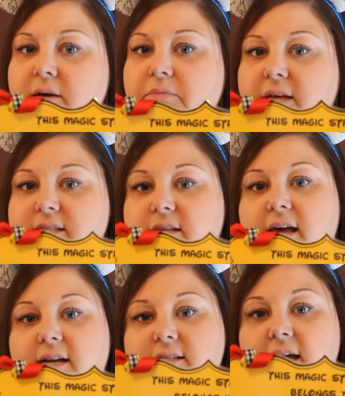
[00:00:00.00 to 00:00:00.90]
Plus, a
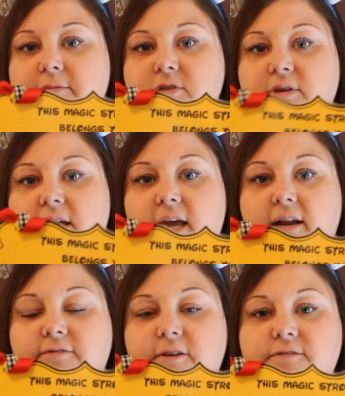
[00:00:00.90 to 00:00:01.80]
lot of times you can get a
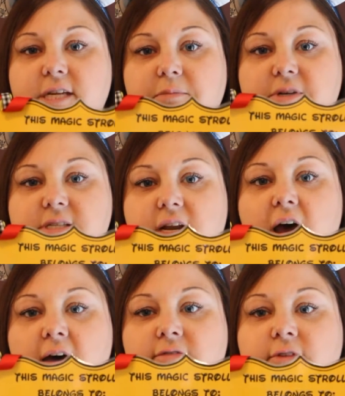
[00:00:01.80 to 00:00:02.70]
15%
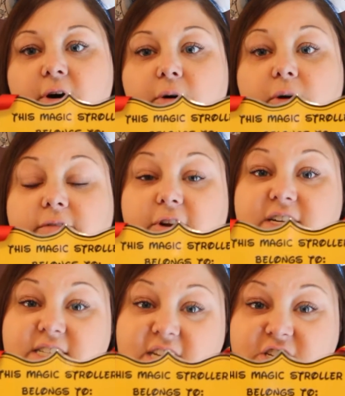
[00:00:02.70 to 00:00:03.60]
off, or if you're a
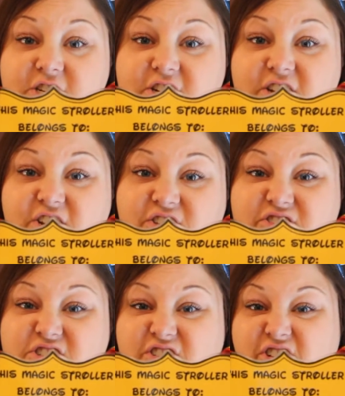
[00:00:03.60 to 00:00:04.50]
teacher, you can
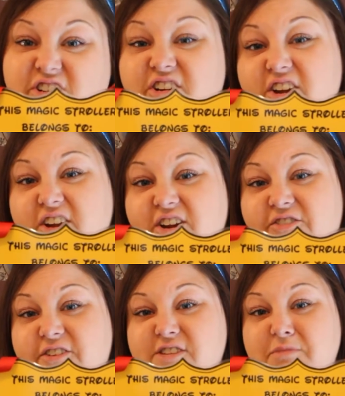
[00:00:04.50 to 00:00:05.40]
use your
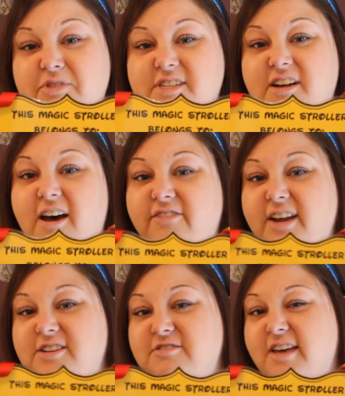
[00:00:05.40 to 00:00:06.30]
15% off. I
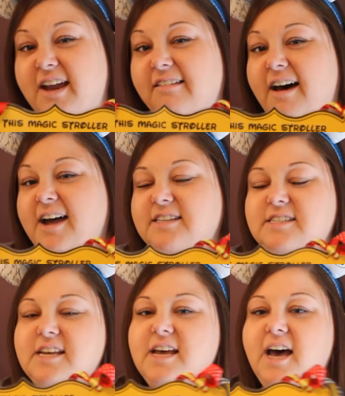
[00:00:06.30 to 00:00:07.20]
do that a
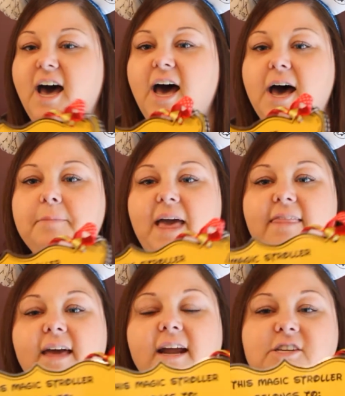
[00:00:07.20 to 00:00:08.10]
lot.
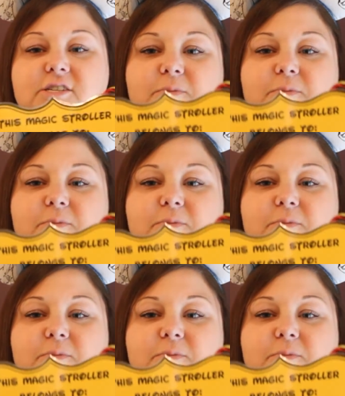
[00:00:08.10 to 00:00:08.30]
And then I just